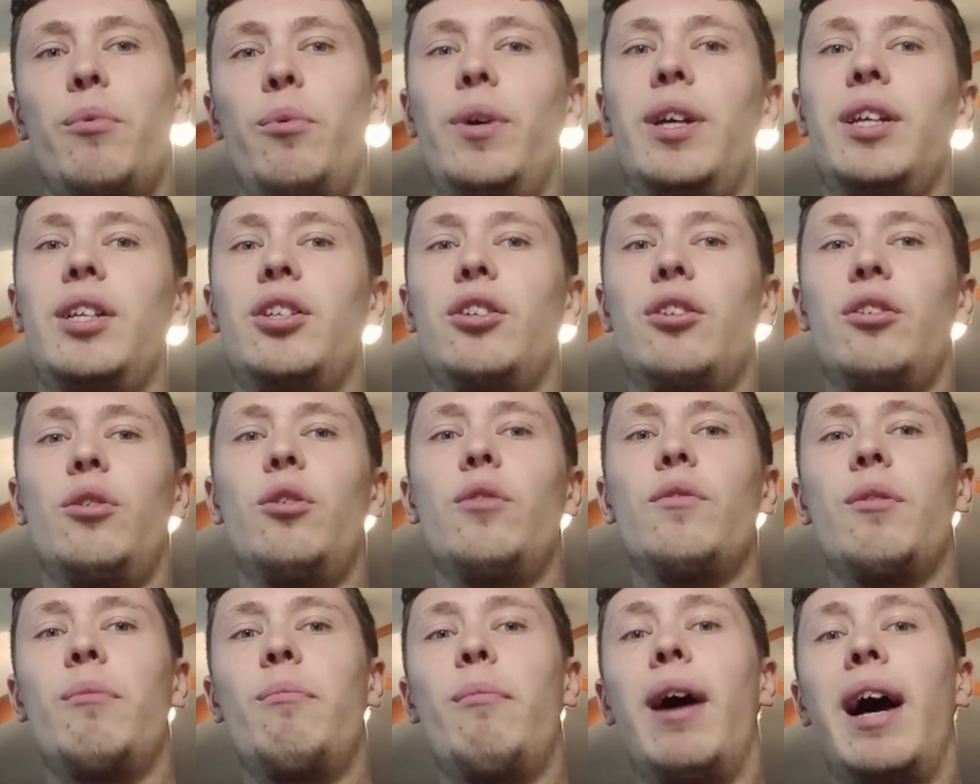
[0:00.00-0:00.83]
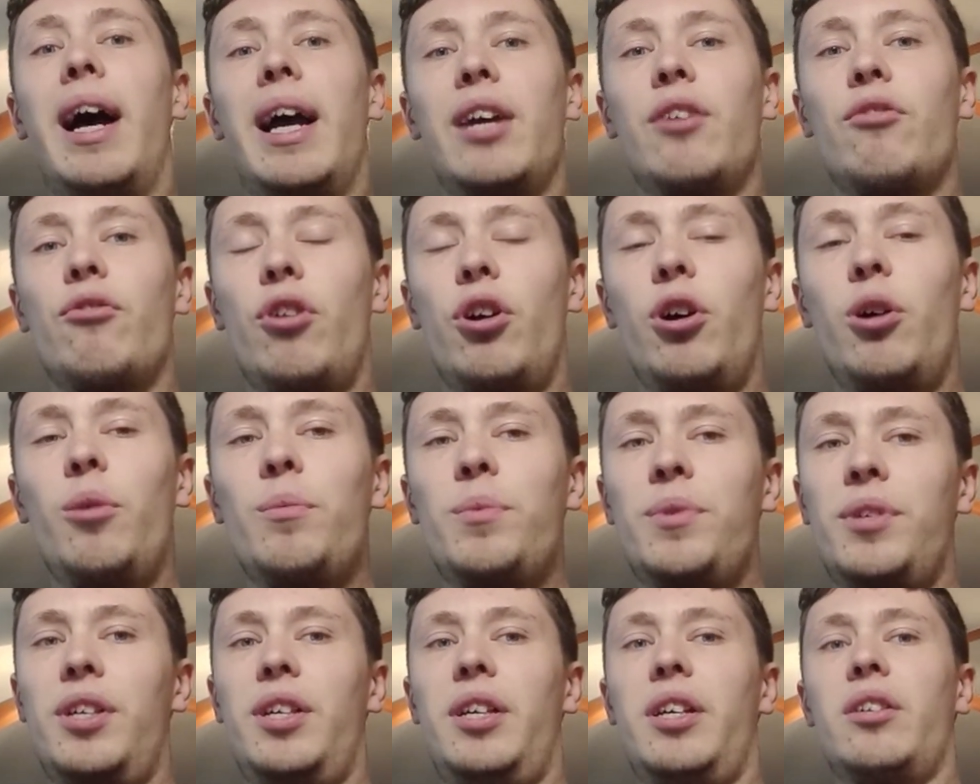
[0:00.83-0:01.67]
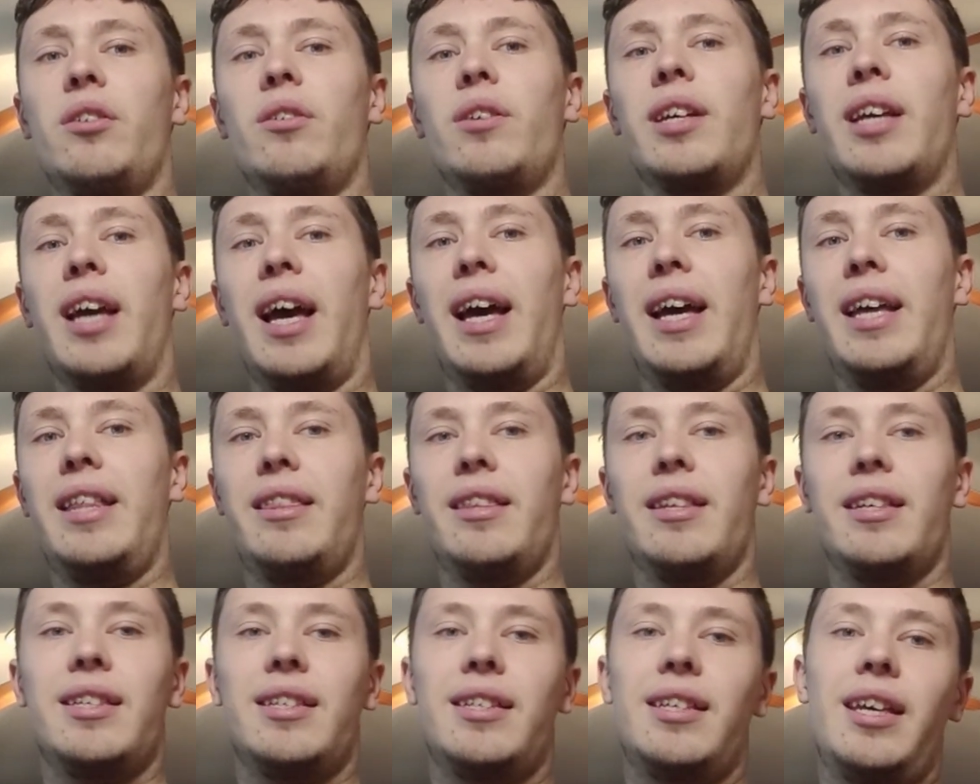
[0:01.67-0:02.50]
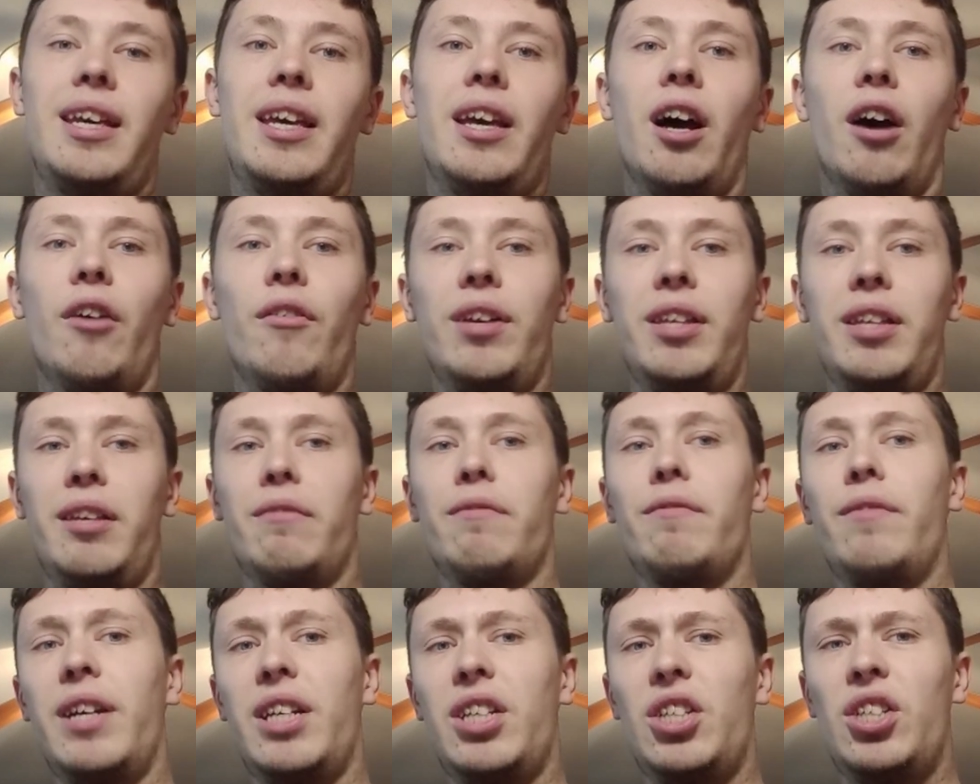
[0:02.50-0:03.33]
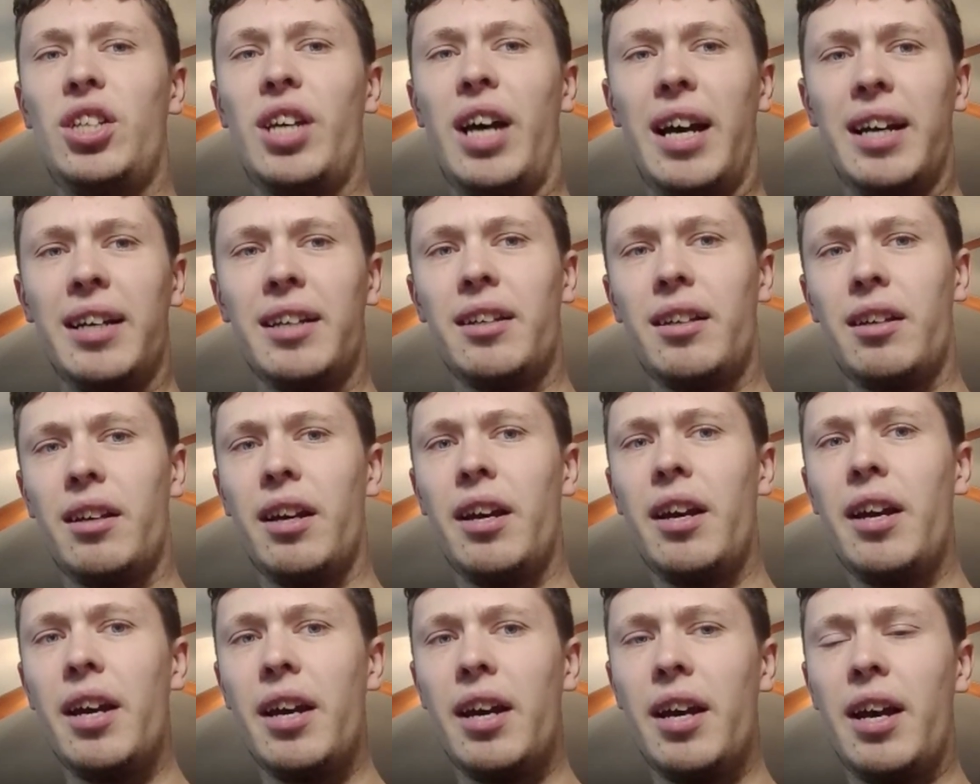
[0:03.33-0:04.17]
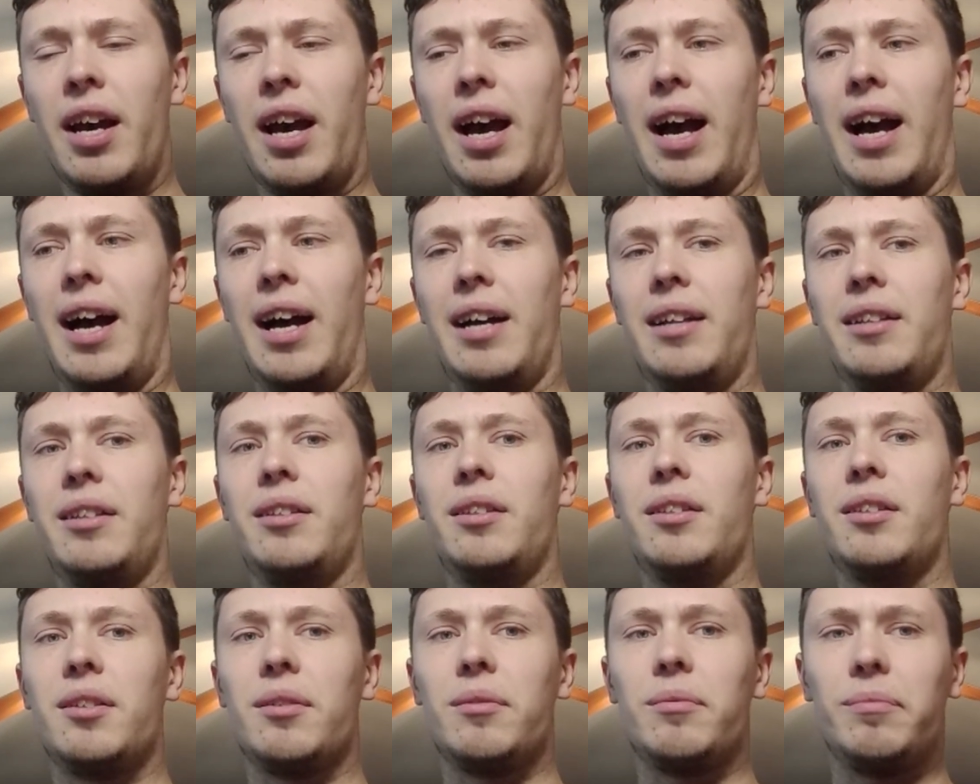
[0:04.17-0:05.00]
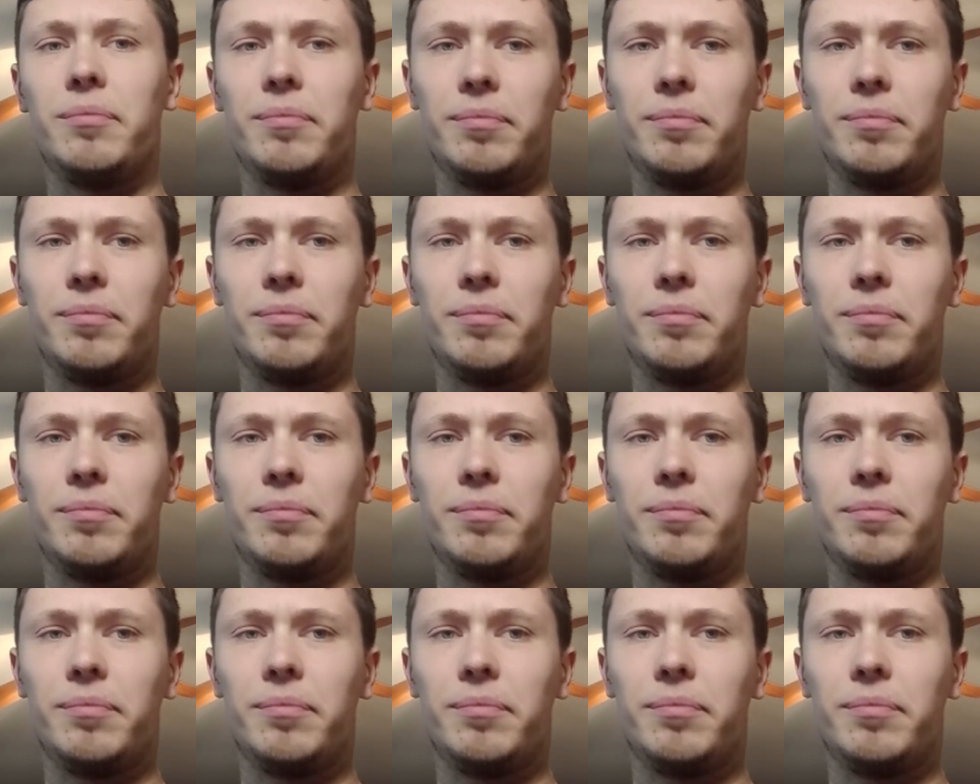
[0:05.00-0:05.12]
which are other microbes that you could get in the sea or in your fish tank, and